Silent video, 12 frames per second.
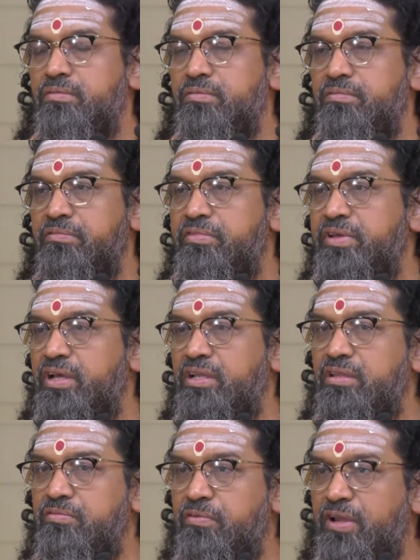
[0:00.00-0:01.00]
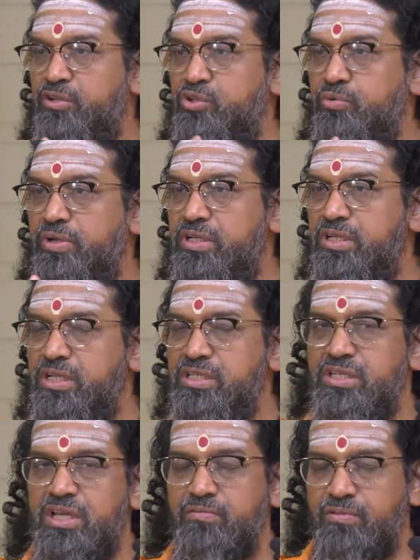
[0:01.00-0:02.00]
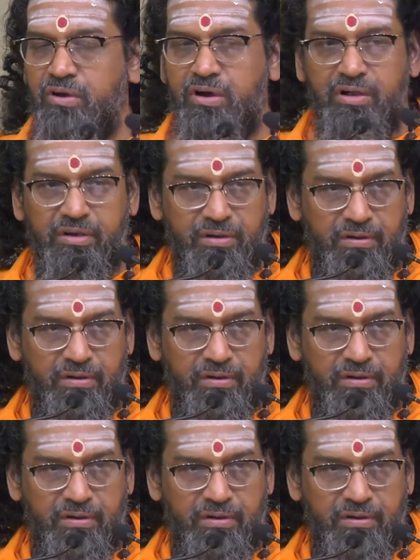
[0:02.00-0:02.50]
Where the fluctuations have gone,